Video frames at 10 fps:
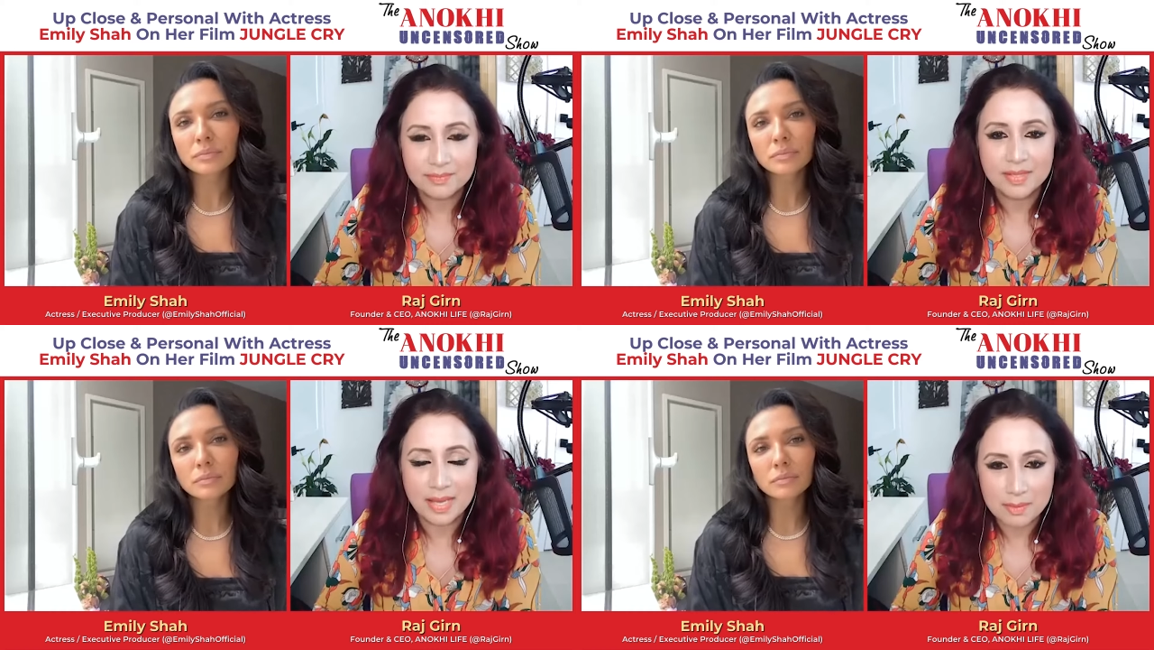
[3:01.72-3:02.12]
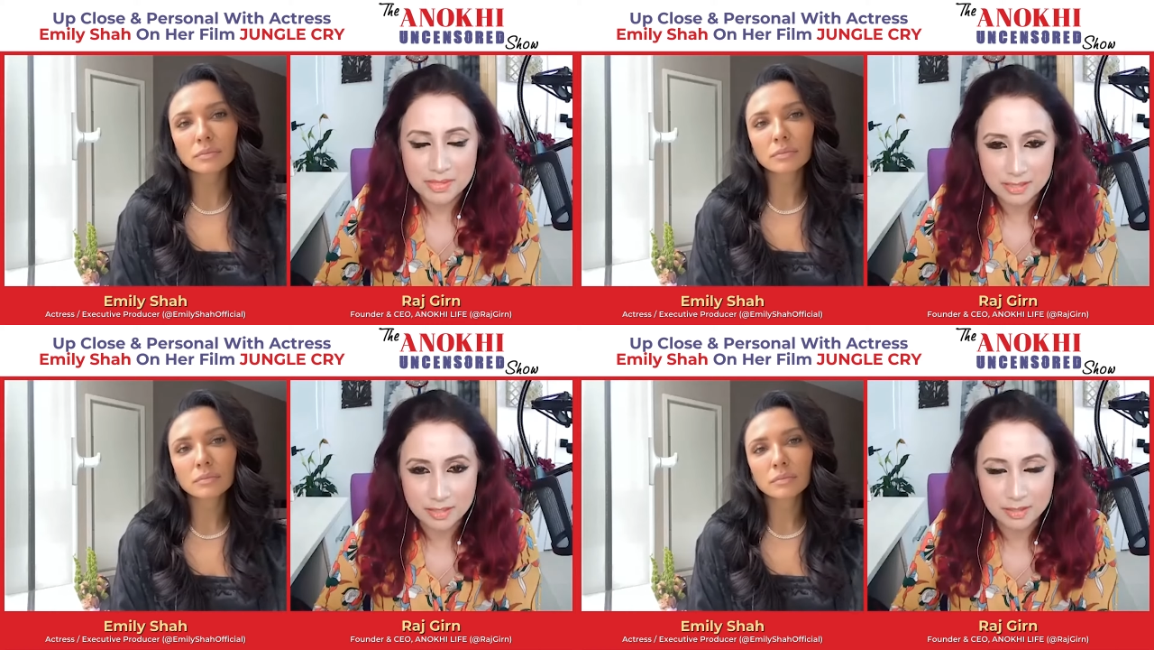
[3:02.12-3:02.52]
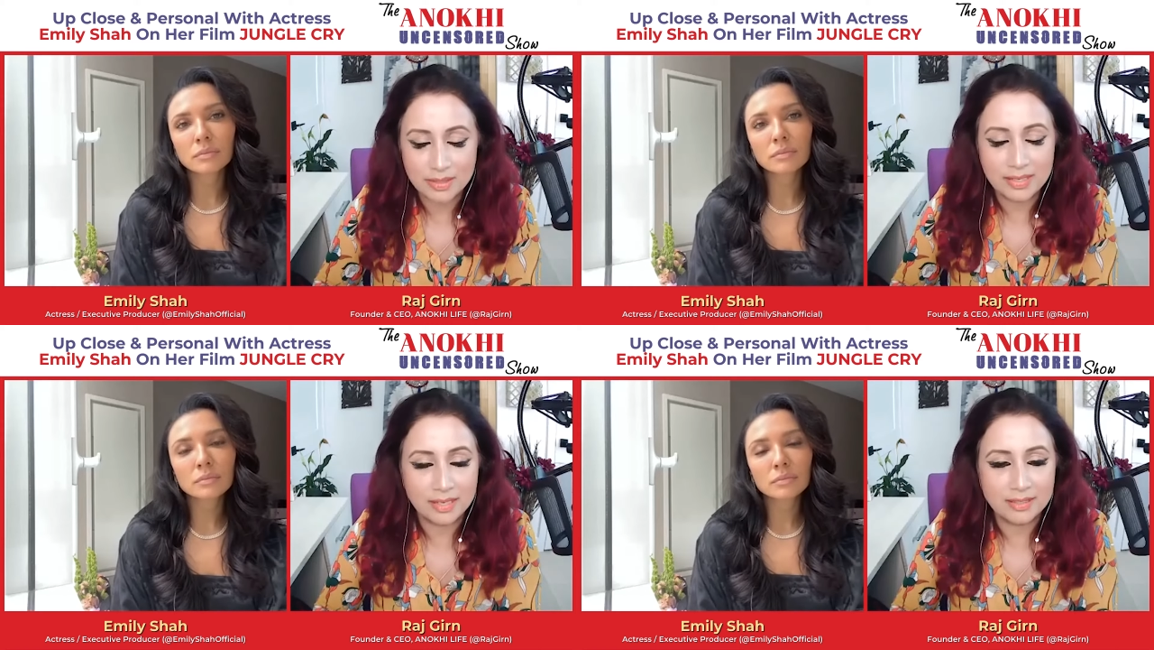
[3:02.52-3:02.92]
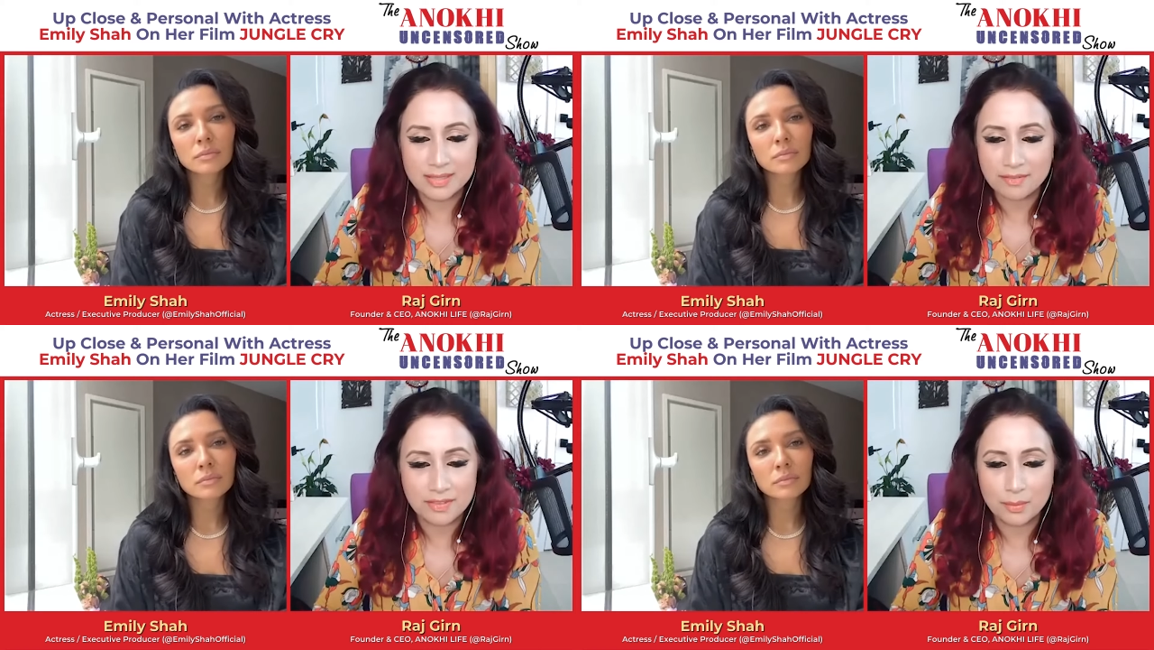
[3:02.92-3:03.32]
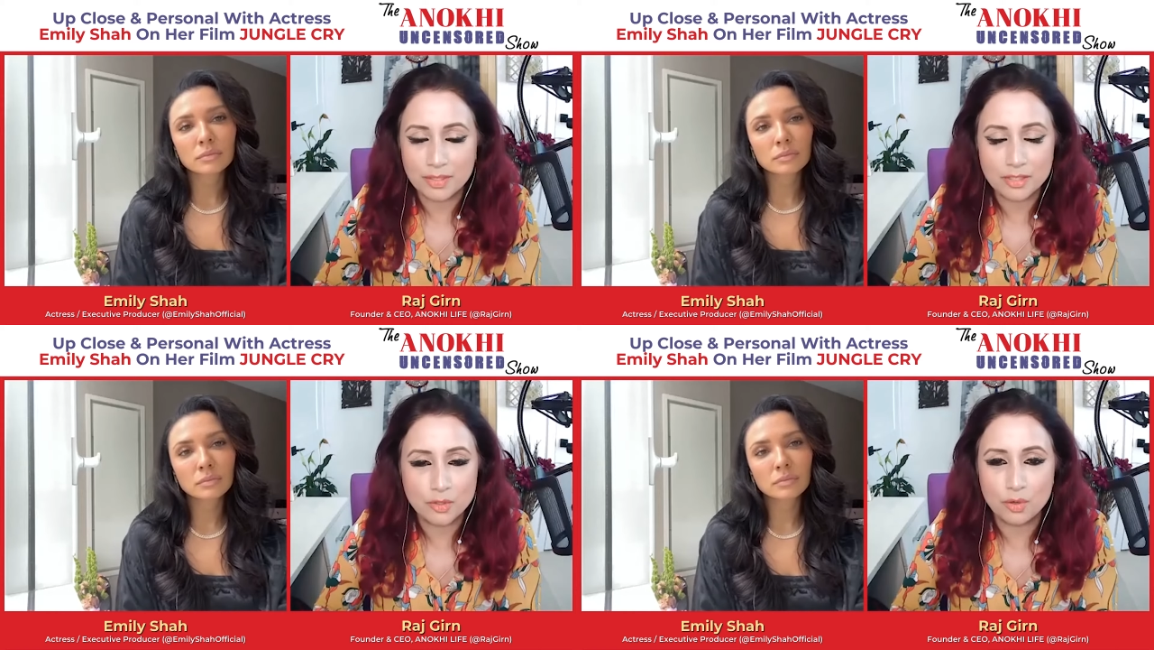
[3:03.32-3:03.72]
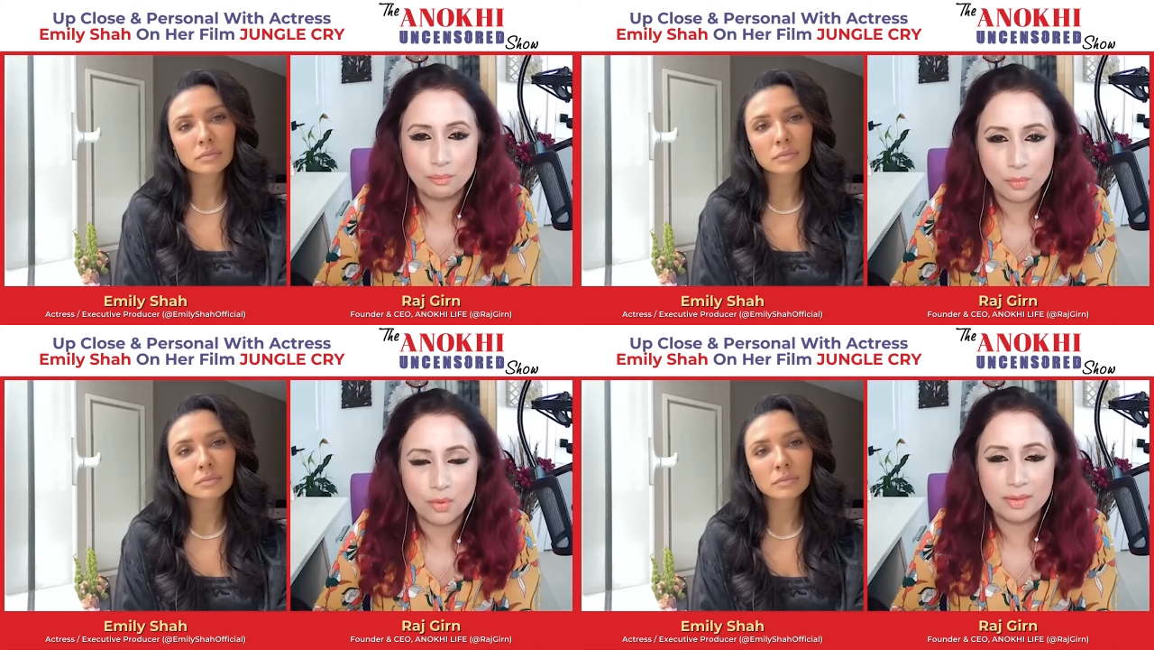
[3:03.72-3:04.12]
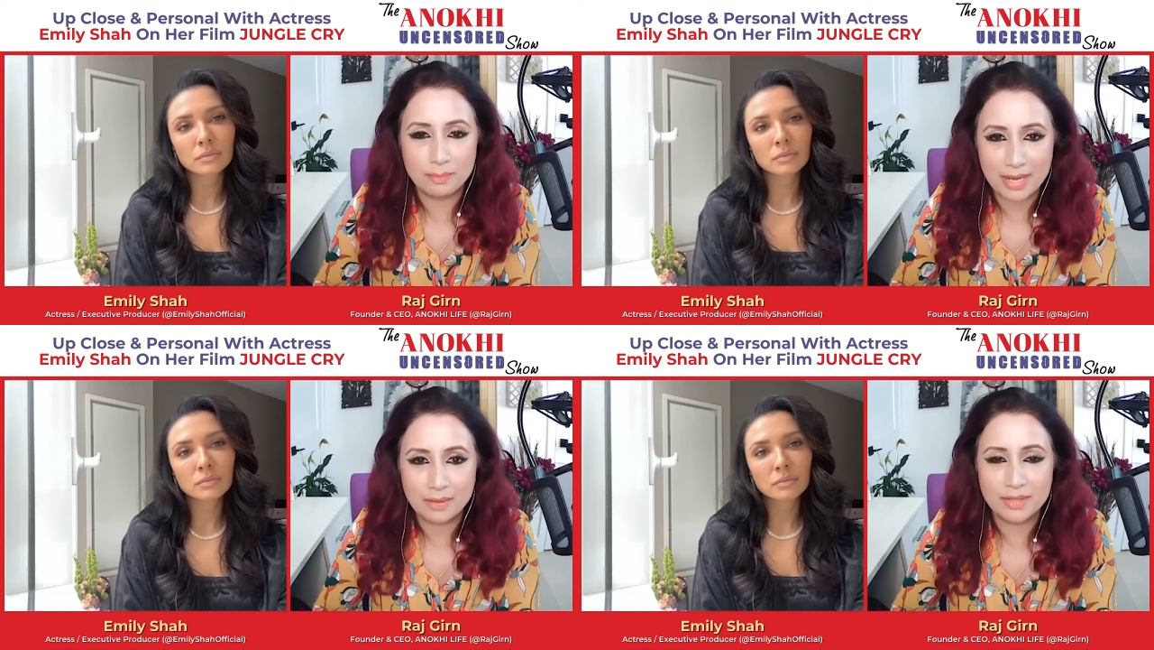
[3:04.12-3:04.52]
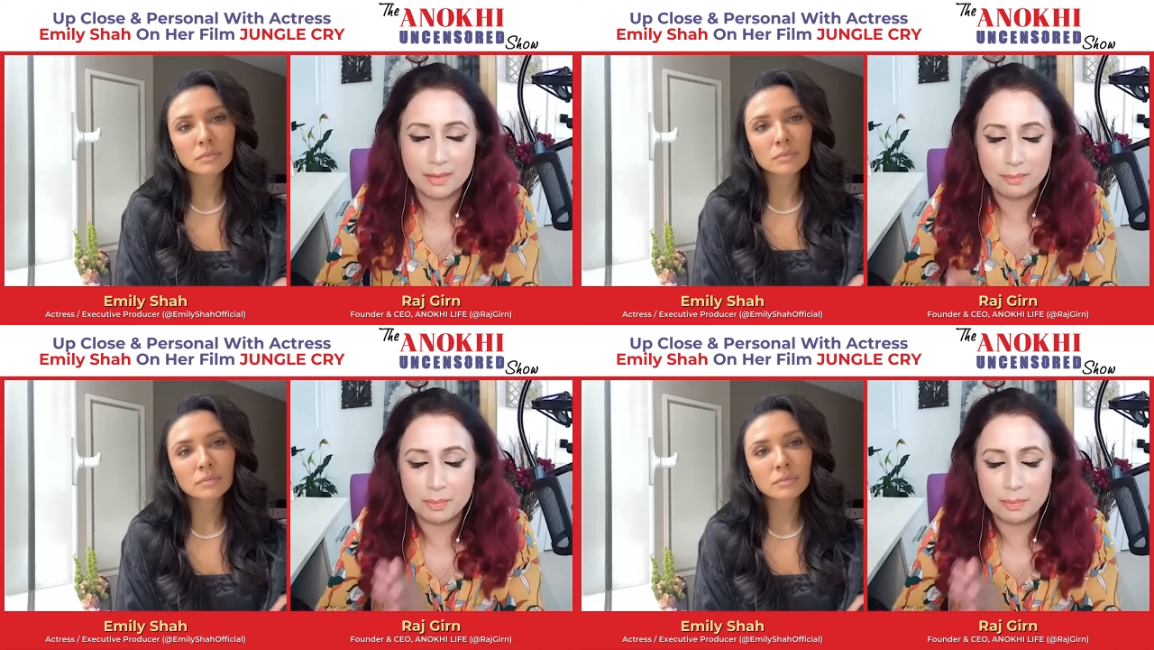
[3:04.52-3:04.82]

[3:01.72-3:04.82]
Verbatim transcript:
Speaker 1: Absolutely. And I definitely want to talk more about that.